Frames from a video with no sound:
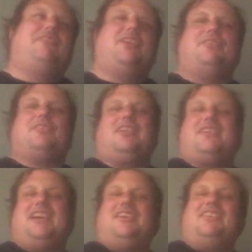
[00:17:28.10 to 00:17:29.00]
you don't turn
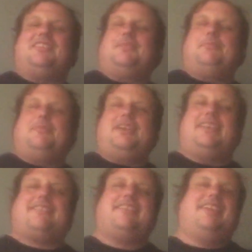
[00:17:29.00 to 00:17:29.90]
around at certain
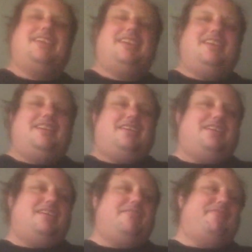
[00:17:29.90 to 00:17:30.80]
points,
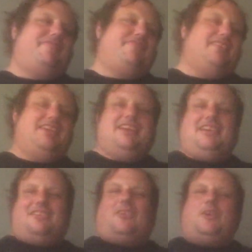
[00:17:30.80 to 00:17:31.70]

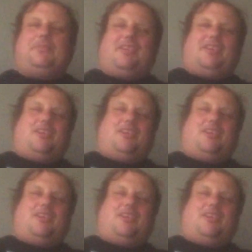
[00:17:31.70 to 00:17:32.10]
your arms are going to